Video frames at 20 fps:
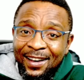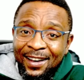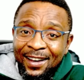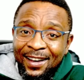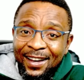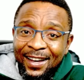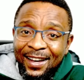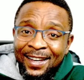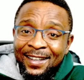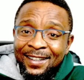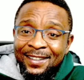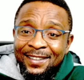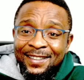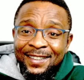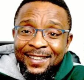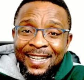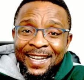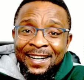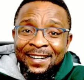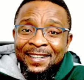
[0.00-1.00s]
in
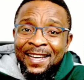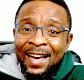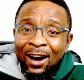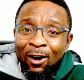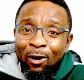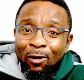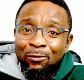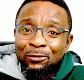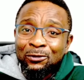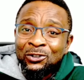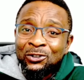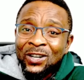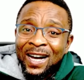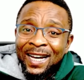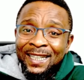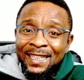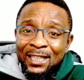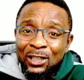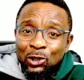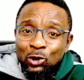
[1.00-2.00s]
the area of
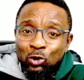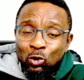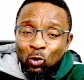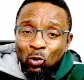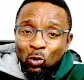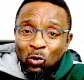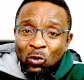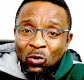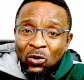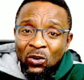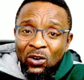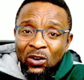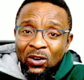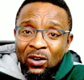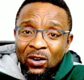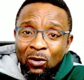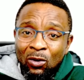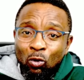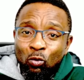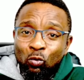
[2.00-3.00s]
trying to
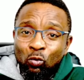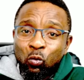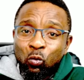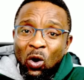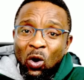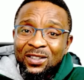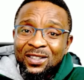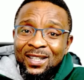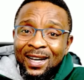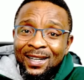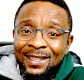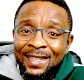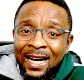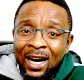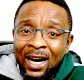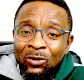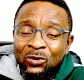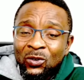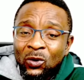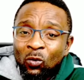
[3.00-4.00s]
water
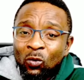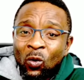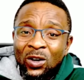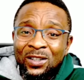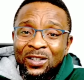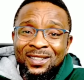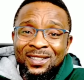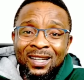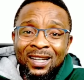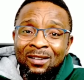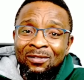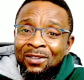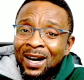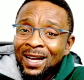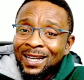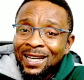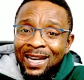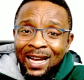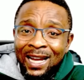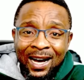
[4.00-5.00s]
down whatever
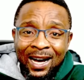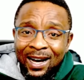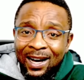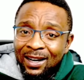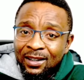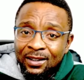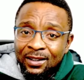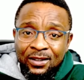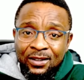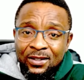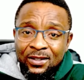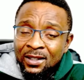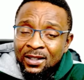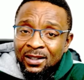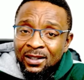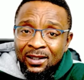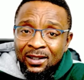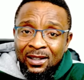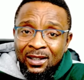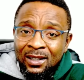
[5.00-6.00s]
lies
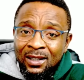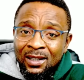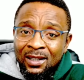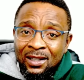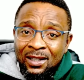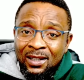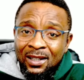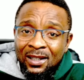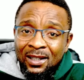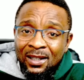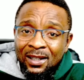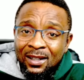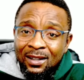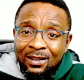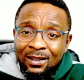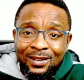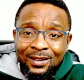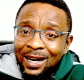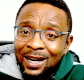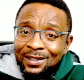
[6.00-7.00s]

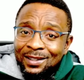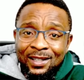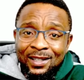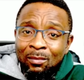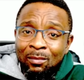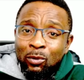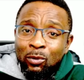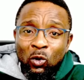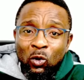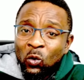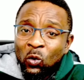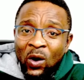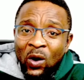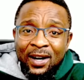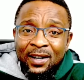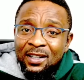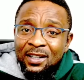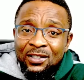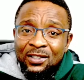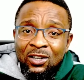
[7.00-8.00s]
that
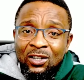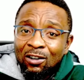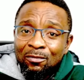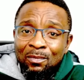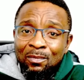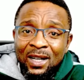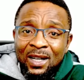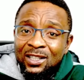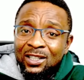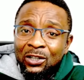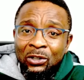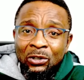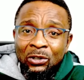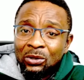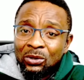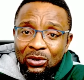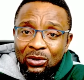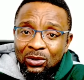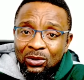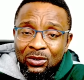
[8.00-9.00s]
Buhari's government
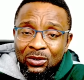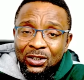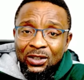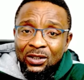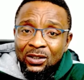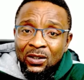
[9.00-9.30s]
cooked,